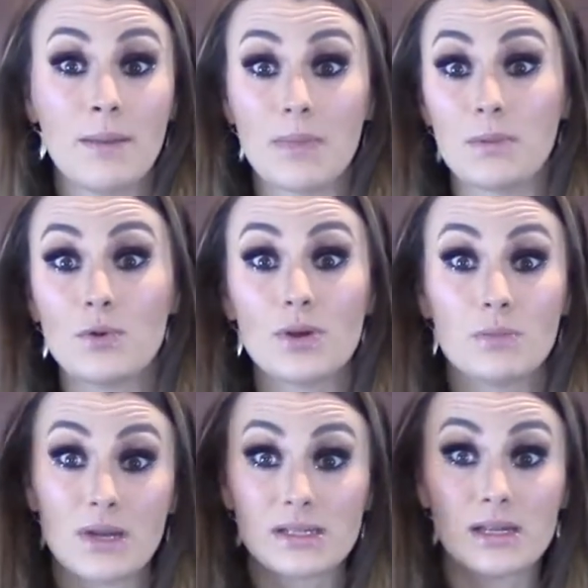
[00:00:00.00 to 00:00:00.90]
Maybe you can
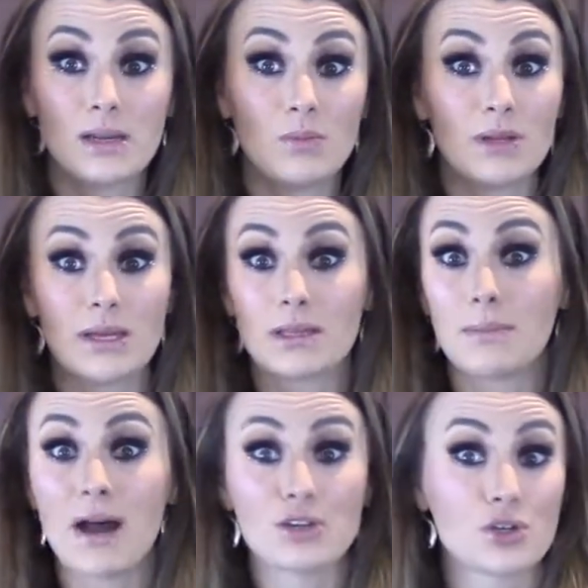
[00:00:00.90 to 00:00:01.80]
mix it in like the
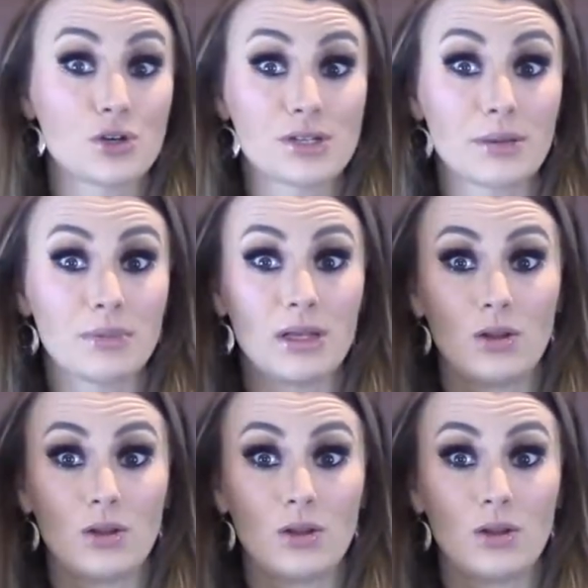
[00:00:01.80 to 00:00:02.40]
matcha or something